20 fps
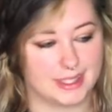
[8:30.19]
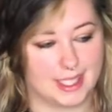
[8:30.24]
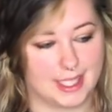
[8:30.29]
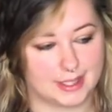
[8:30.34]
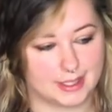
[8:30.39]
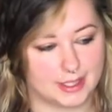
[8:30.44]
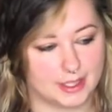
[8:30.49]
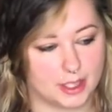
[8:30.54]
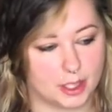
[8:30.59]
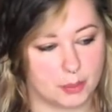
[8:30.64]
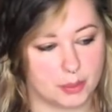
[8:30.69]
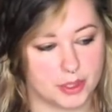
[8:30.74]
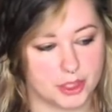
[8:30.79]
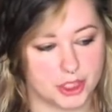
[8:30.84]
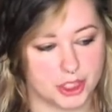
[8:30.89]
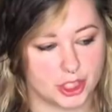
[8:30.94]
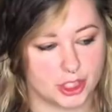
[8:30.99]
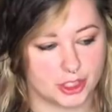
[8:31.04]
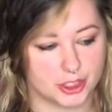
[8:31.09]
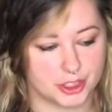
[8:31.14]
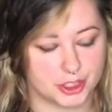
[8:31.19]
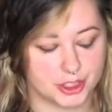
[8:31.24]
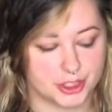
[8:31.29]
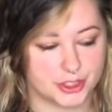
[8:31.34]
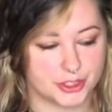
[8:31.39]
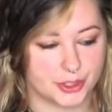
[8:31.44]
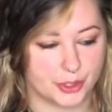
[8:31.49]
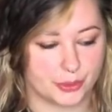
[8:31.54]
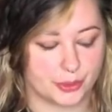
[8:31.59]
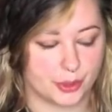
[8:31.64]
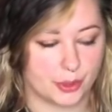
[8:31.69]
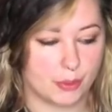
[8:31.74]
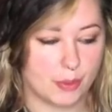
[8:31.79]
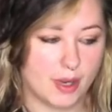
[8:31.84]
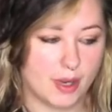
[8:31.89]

acting up and geologists don't know